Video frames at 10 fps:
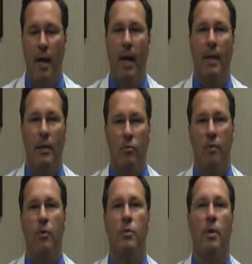I'd like to
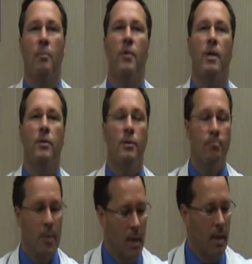review some of these.
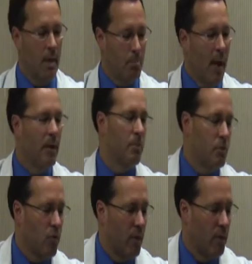In mild
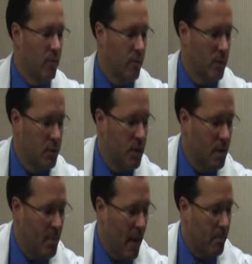obstructive
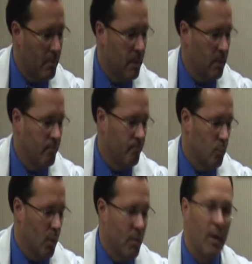sleep apnea,
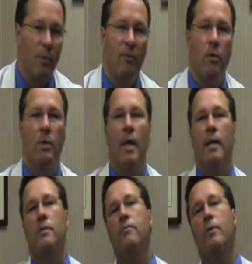one thing we've
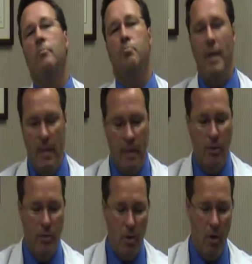utilized for many
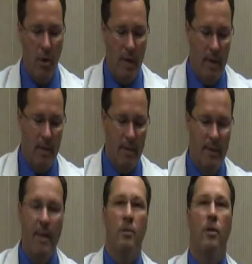years are
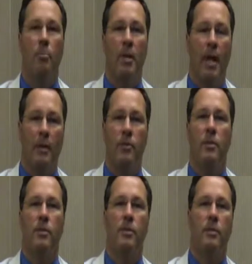dental
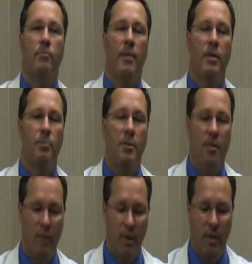appliances, and
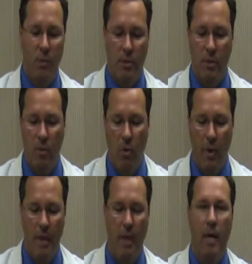specifically what's called
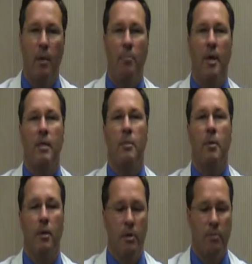a
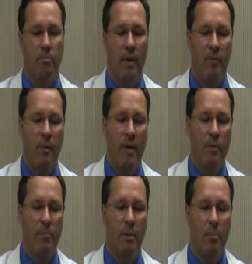mandibular
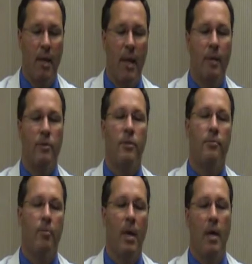advancement appliance.
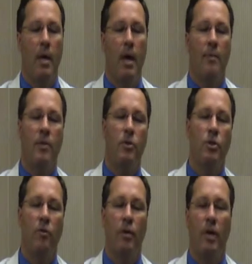And these are
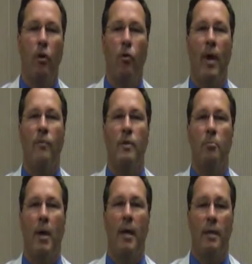generally
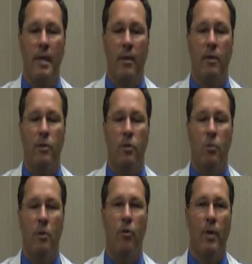crafted by a dentist who
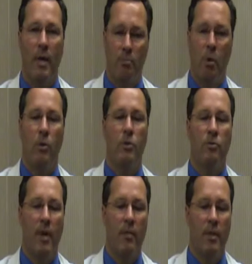will create molds
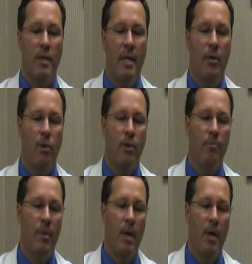around the teeth,
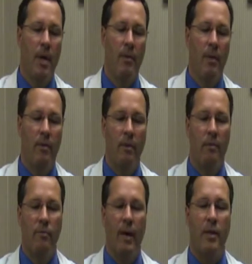and then the
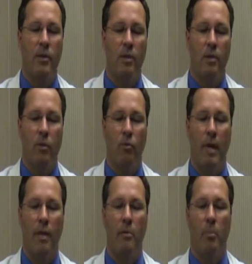device is
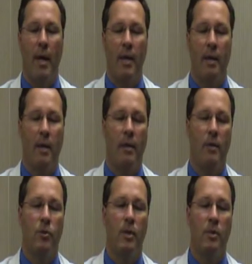created by
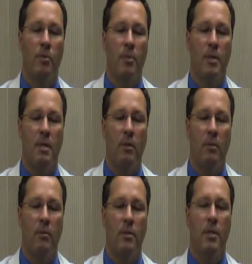using some steel
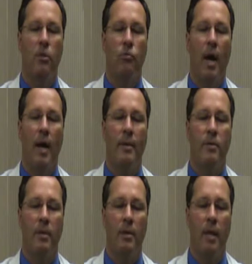
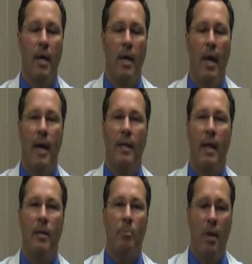rods. And at
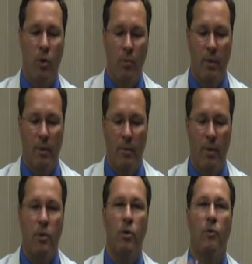night, a patient would
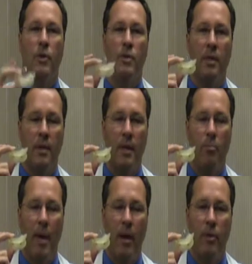insert this into their
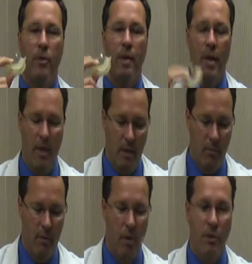mouth. It
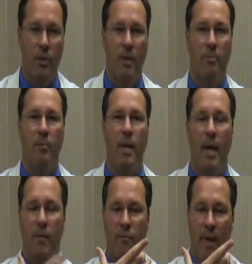results in
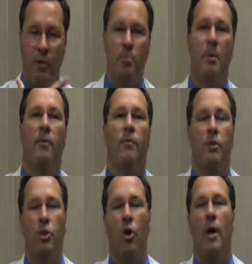advancement of the
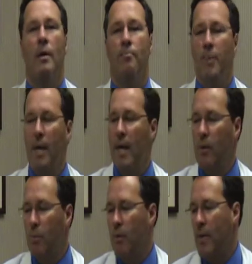jaw,
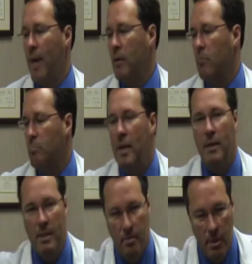and with that
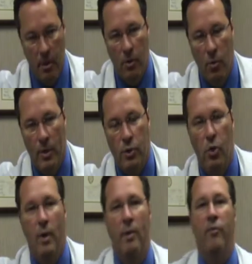mandibular or
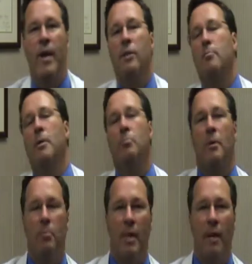jaw advancement,
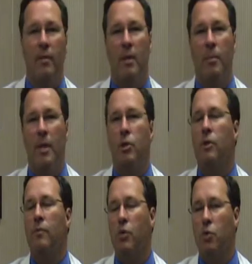people have
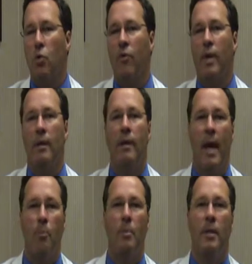elimination of snoring,
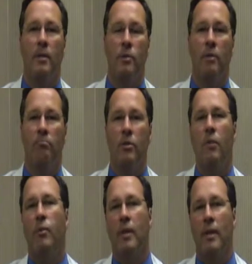apneas, and
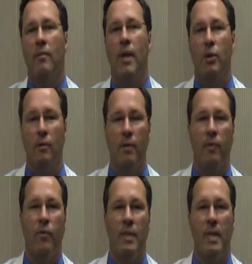generally alleviation of their
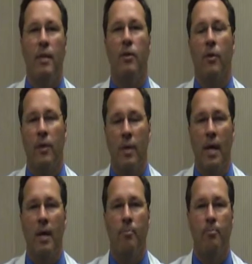fatigue during the day.